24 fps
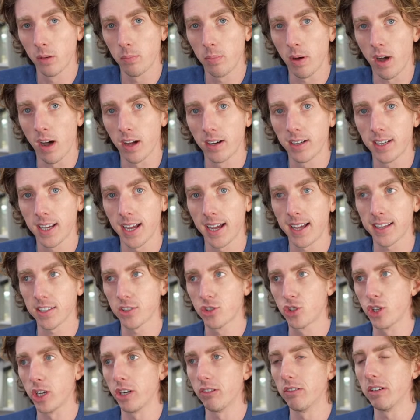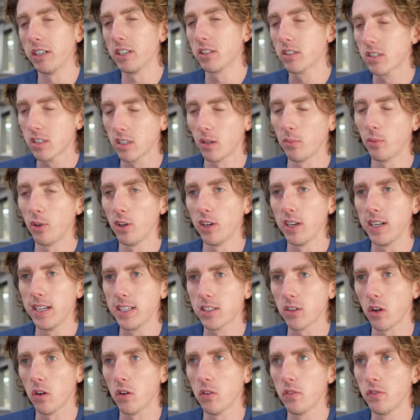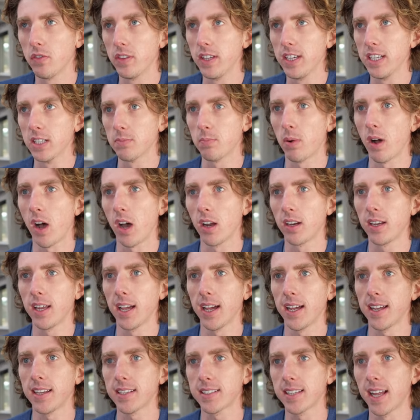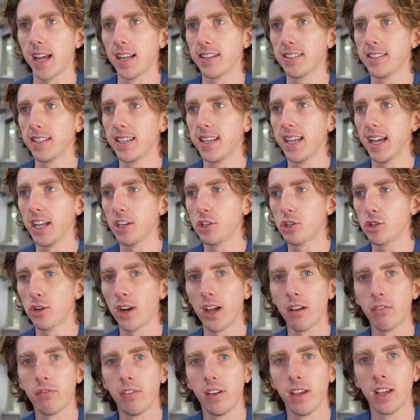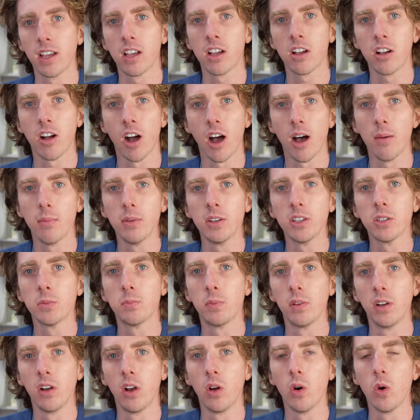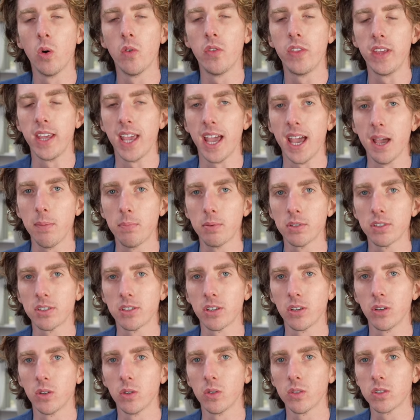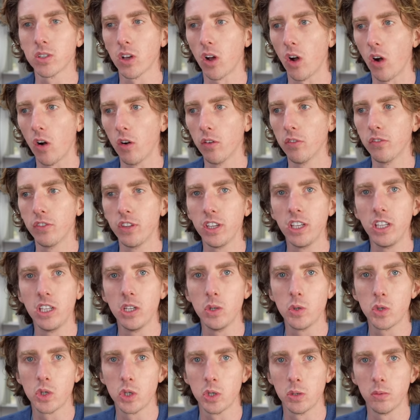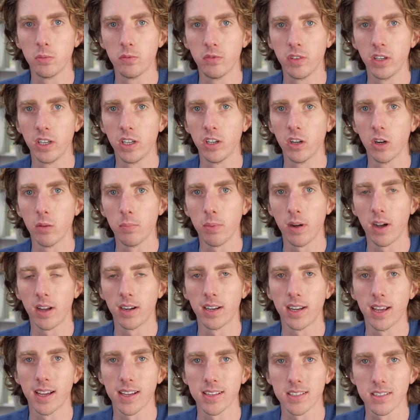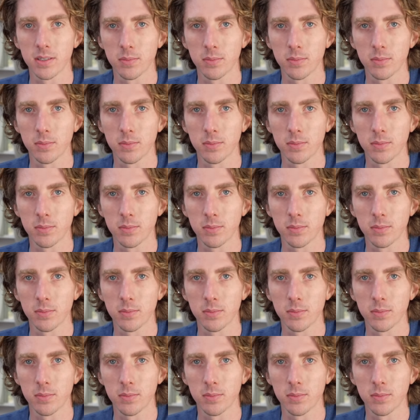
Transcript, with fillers: of podcasts, generate summaries of these podcasts, and to get traffic, comment below the episodes of the YouTube video podcast